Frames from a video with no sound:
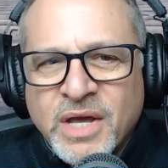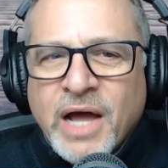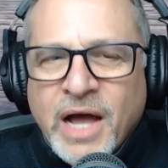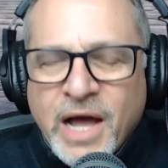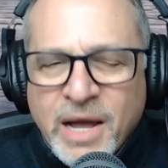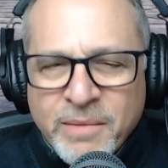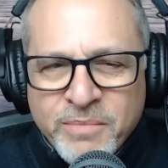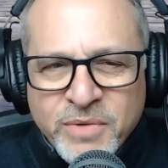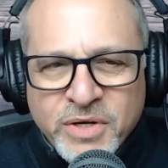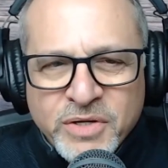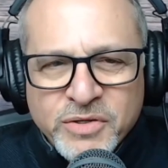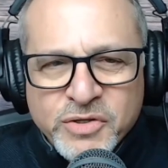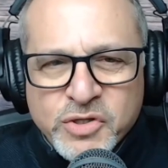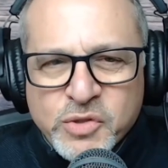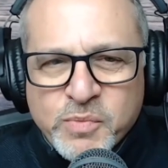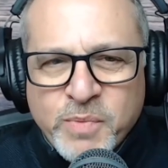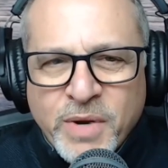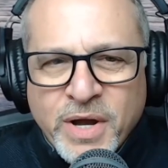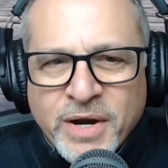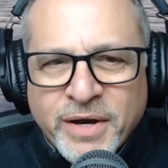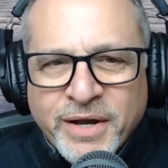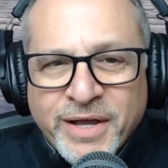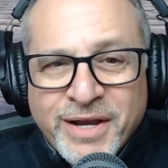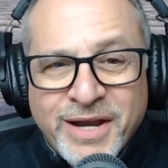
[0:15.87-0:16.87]
I'm Neal
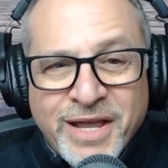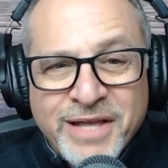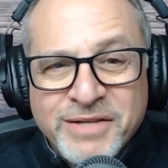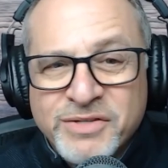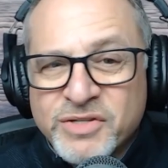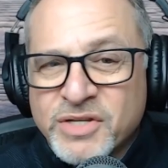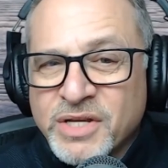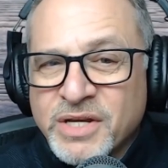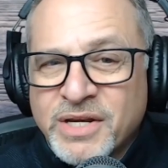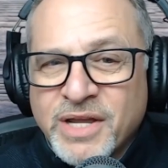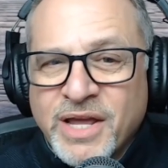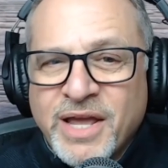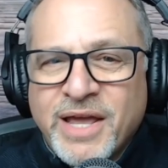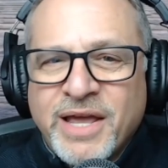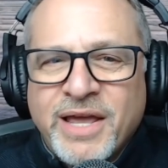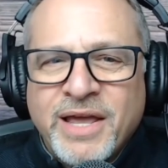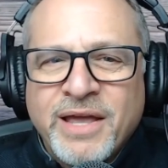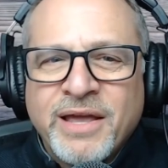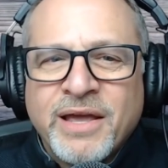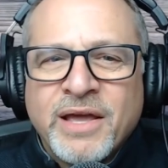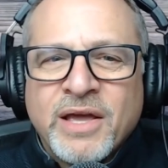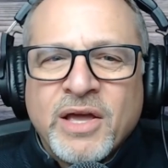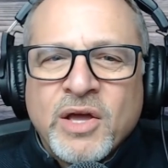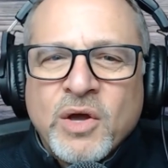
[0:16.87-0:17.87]
Spungen, and
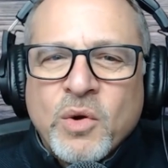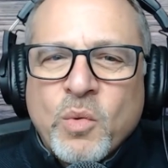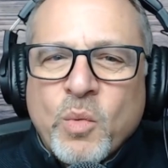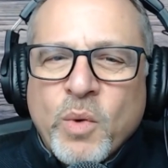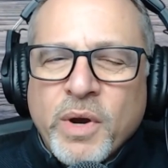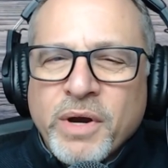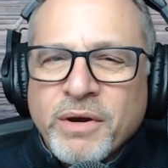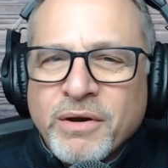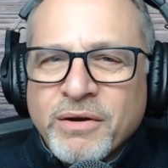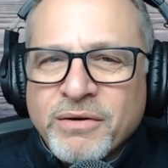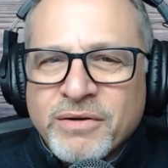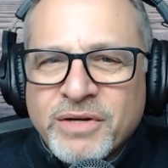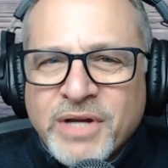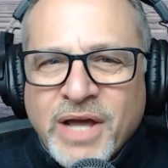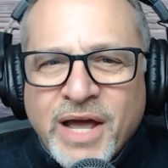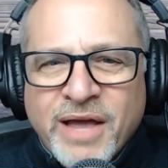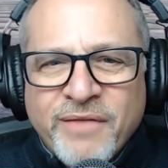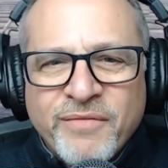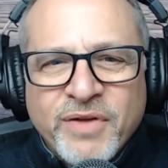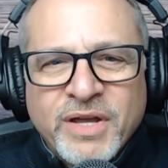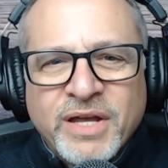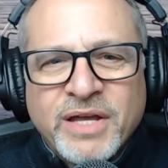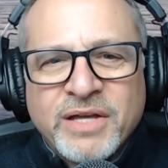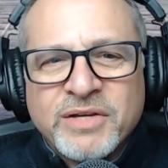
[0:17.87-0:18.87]
today we're
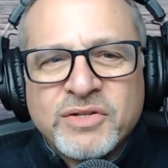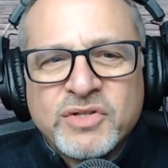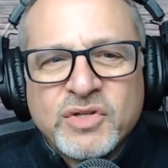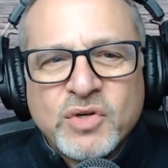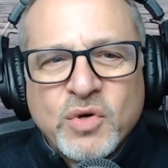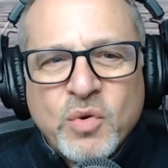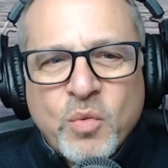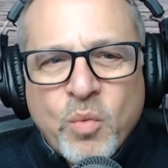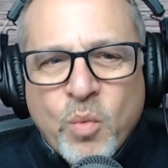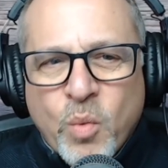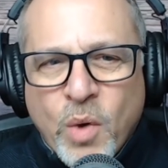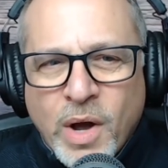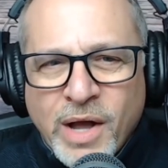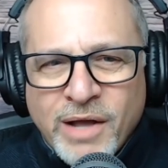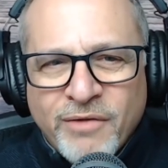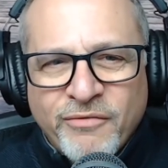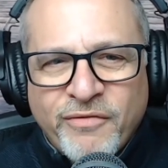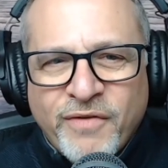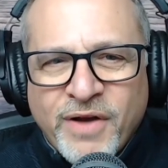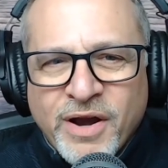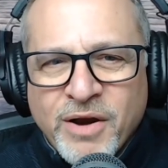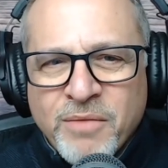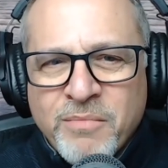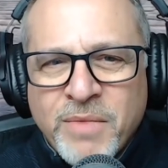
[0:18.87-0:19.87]
diving into
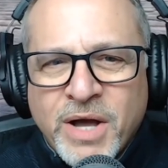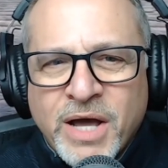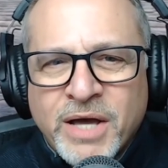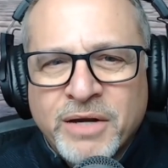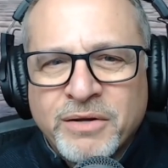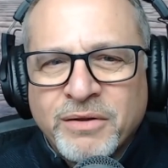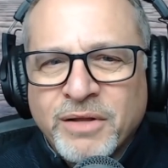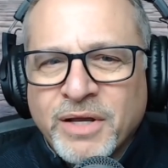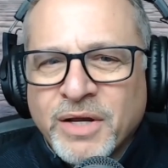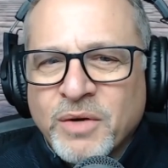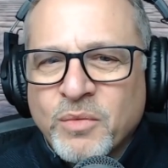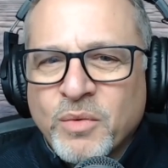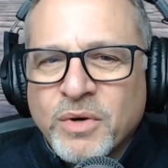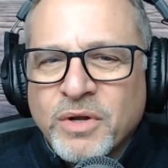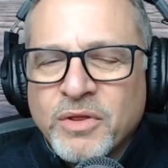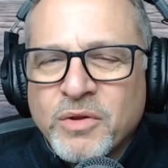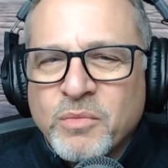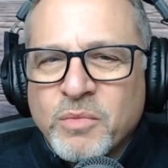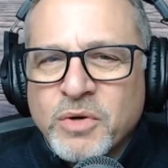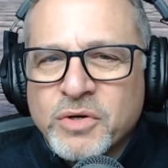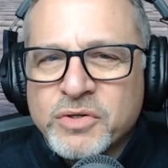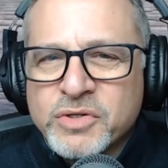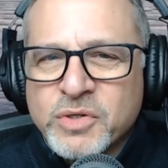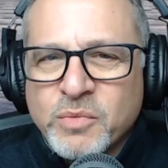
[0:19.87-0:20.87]
wildfire modeling, one of
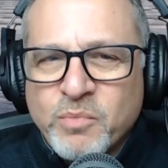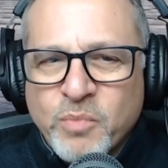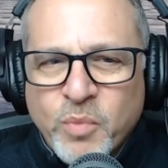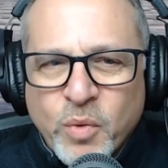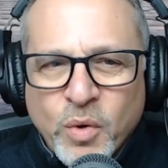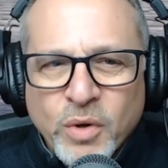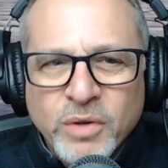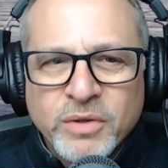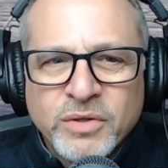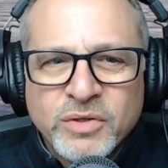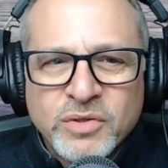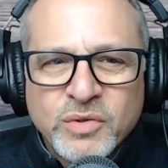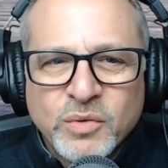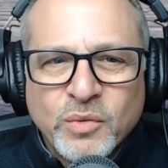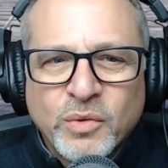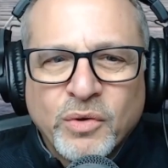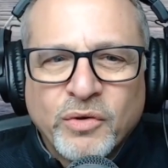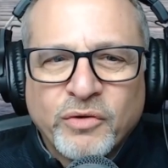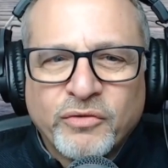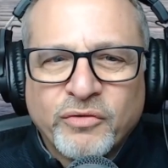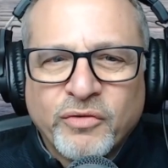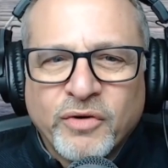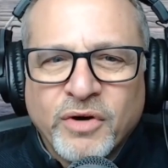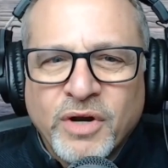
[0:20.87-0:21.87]
the most important
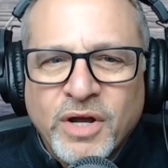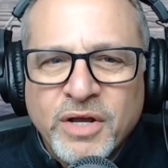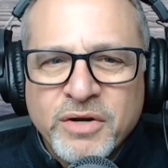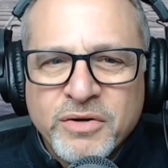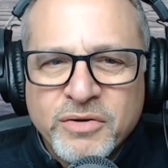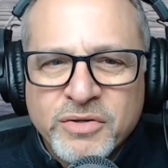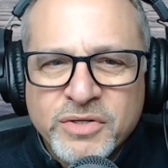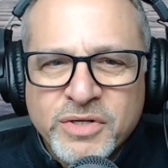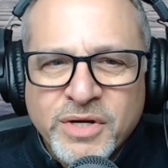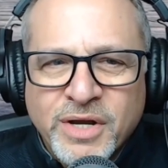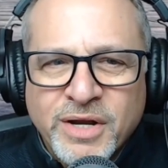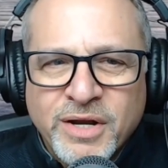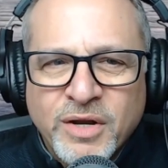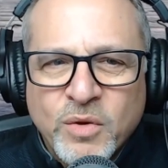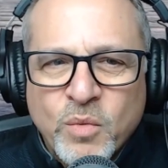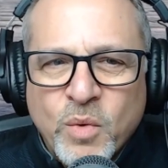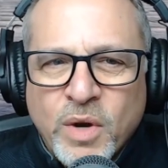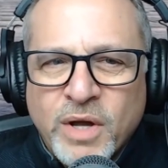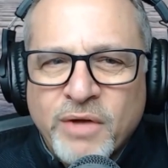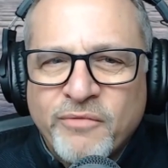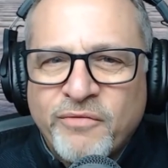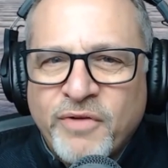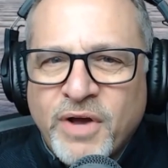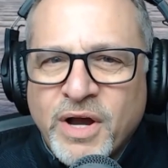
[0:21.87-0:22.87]
tools for understanding
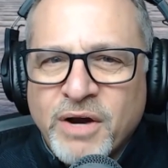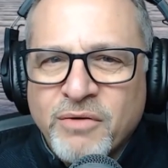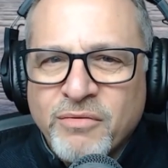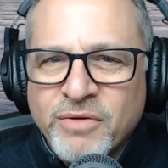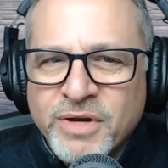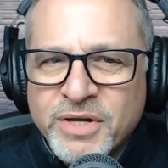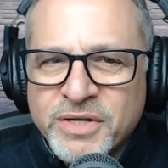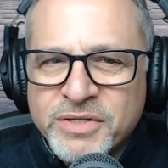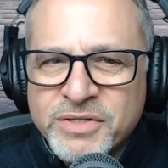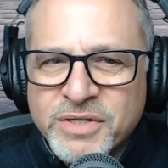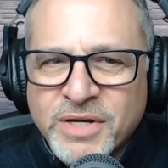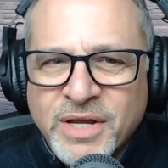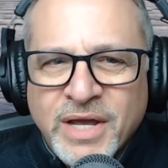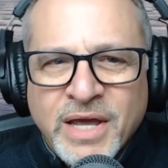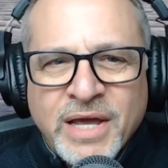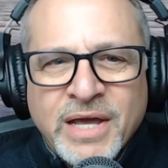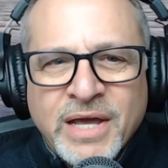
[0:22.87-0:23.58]
wildfire risk.